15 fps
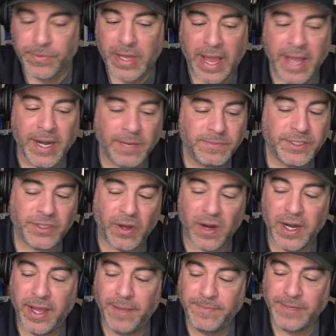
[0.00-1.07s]
And I'm
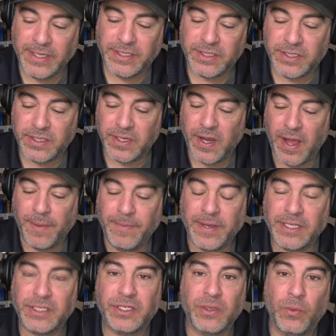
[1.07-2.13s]
sorry I
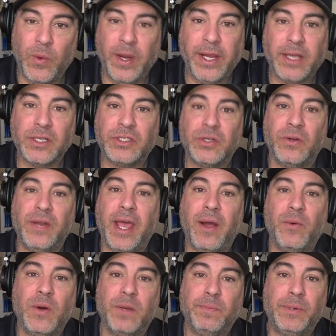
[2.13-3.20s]
missed a week, so now
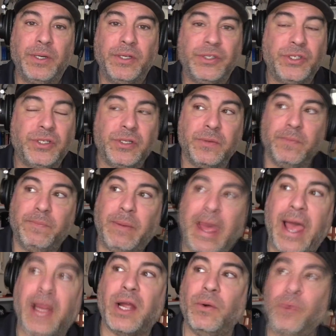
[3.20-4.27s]
we're pushed
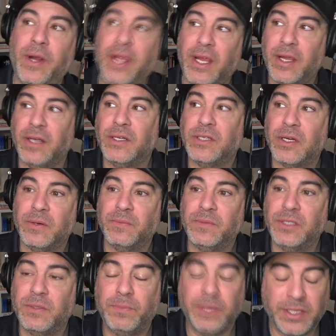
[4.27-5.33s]
back a week in
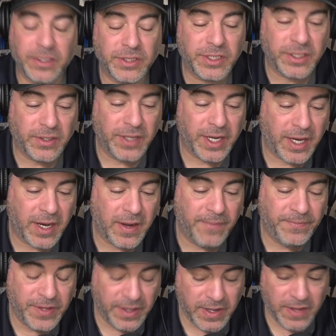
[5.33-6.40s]
terms, but they're still gonna
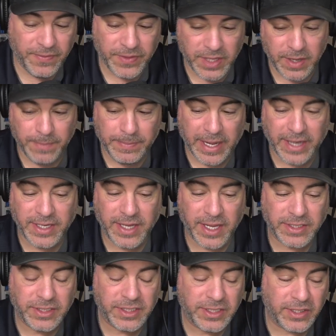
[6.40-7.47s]
the podcast
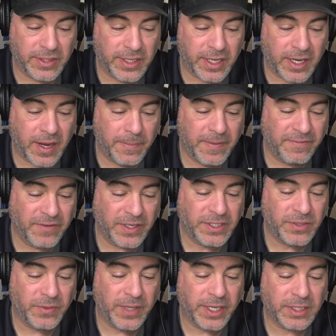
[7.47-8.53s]
is still gonna come every
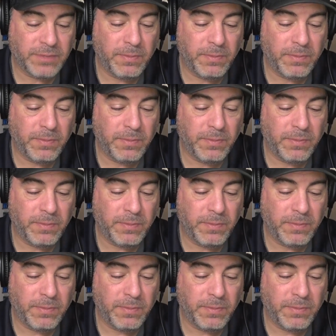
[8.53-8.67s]
2 weeks.